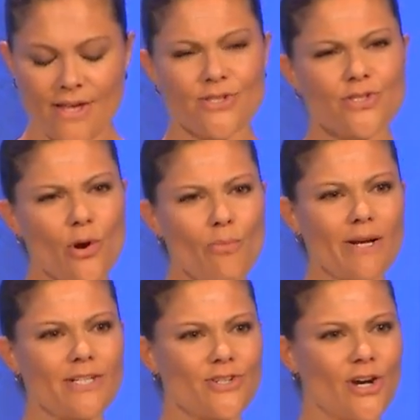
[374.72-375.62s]
So
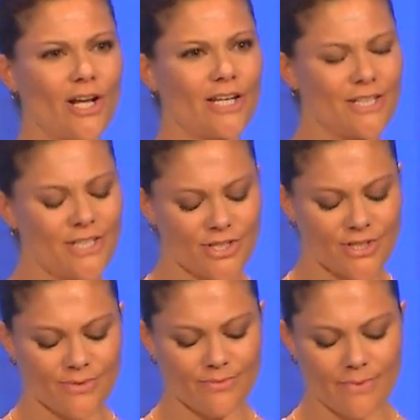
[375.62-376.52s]
much
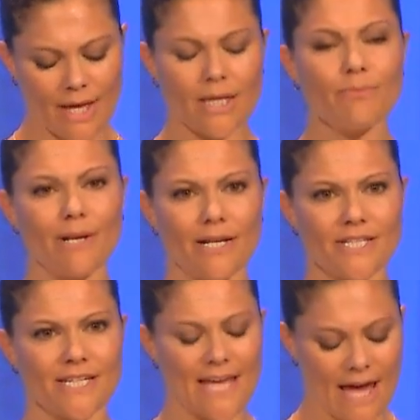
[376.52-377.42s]
knowledge and
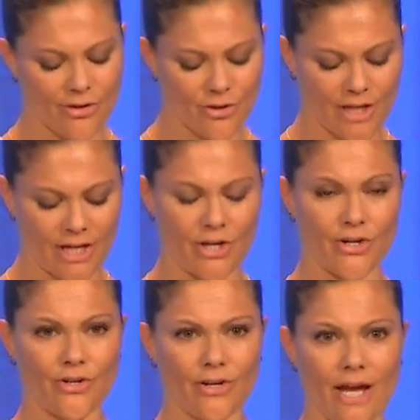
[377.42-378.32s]
ability gathered
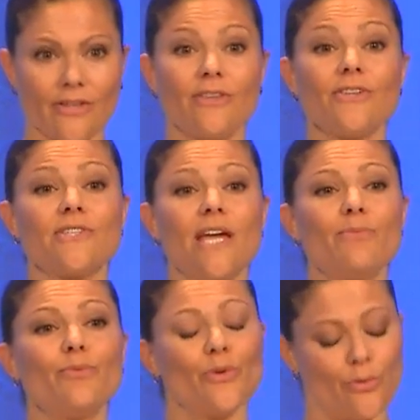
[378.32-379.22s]
here under the
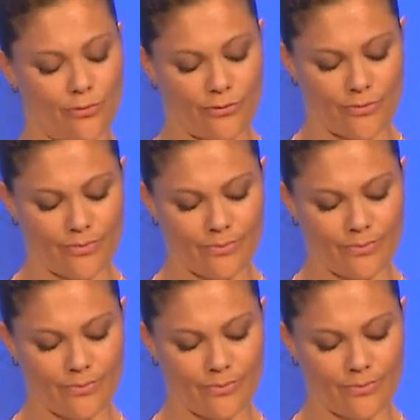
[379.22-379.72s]
same roof.